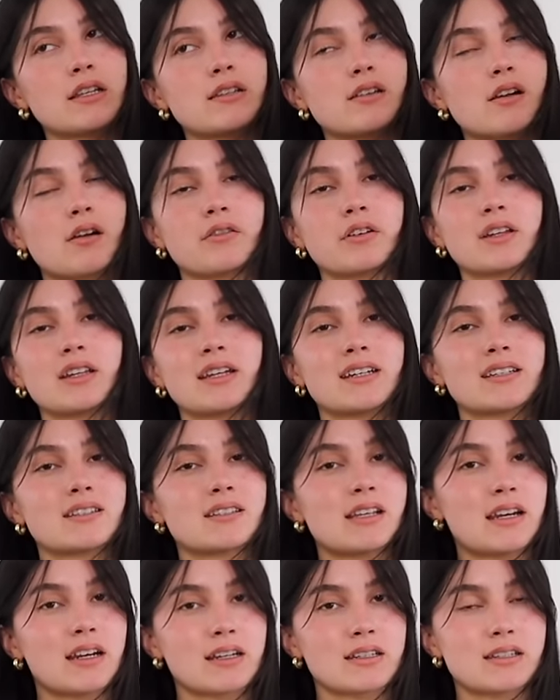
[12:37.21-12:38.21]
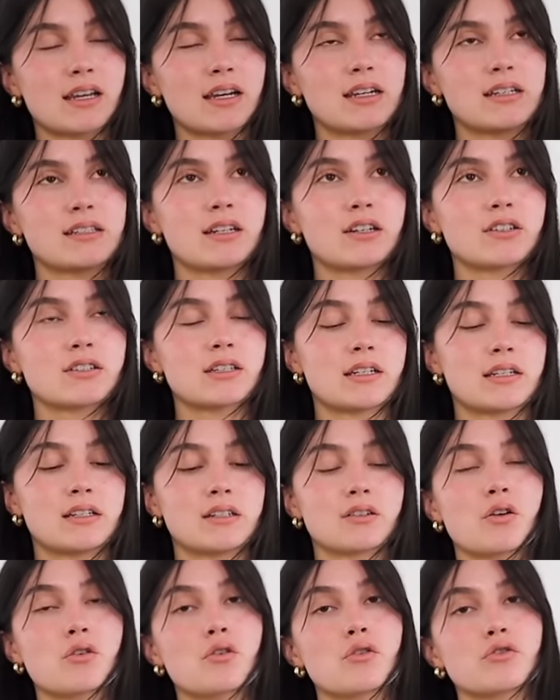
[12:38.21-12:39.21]
It's not really an exciting dinner because I need
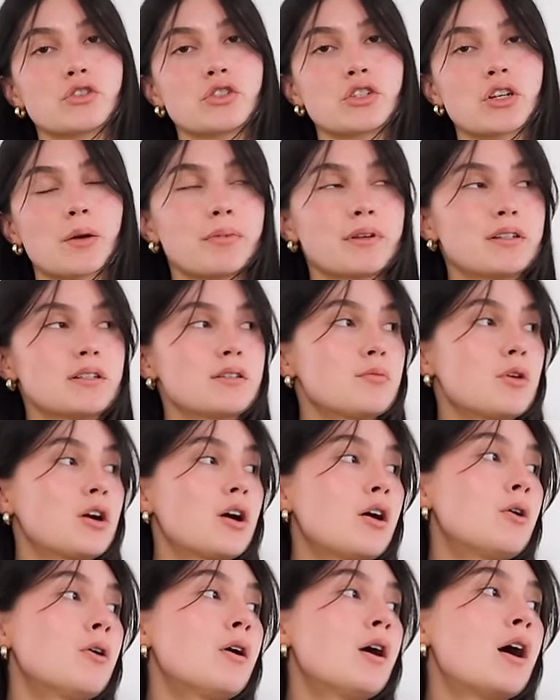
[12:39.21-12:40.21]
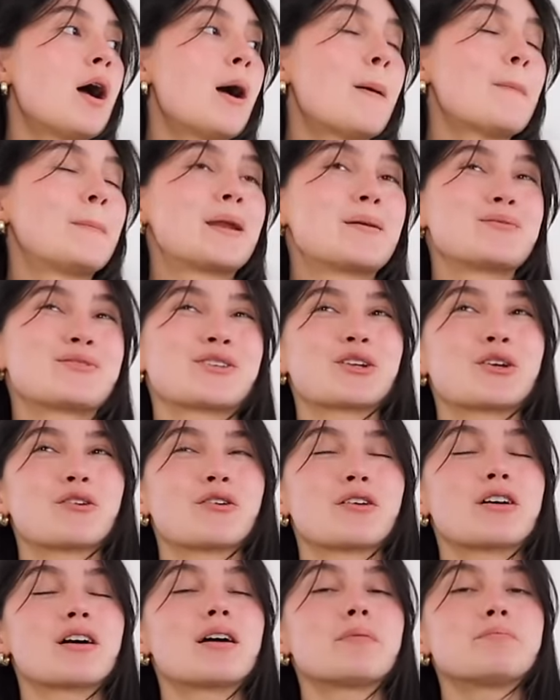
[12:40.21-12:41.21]
to go grocery shopping tomorrow, but I'm just gonna
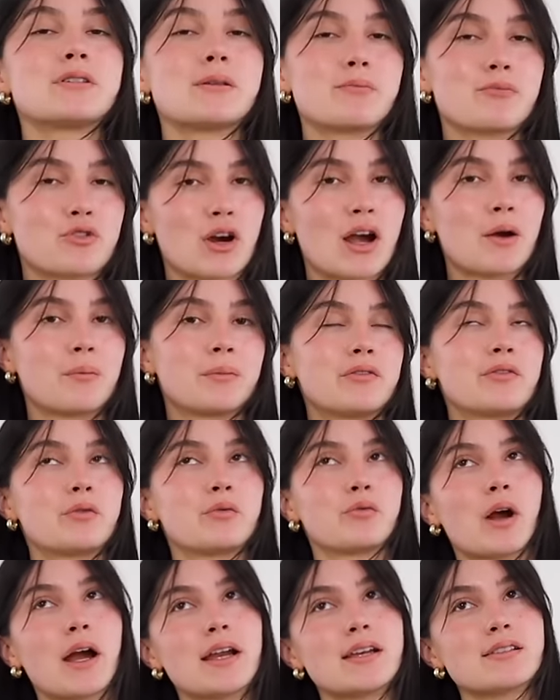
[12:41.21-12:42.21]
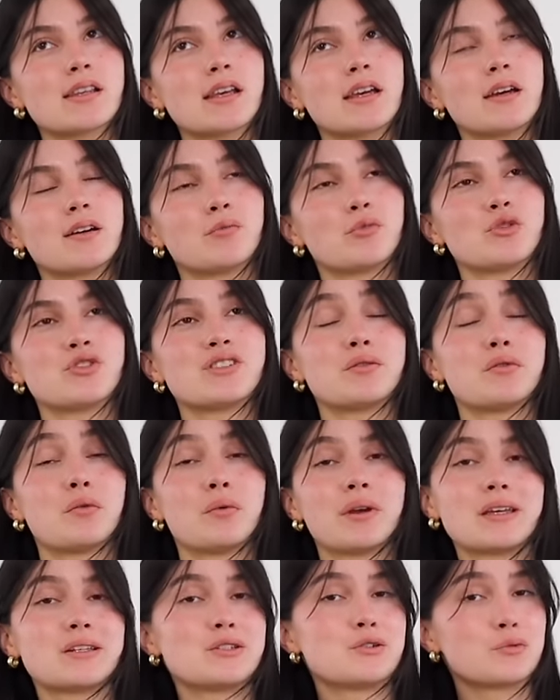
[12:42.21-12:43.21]
cook up some ground beef and rice, and we'll see what
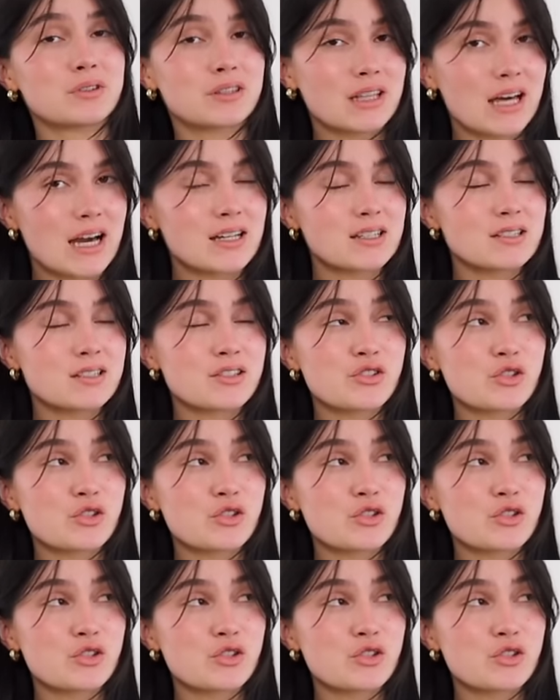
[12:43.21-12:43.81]
we can do with that.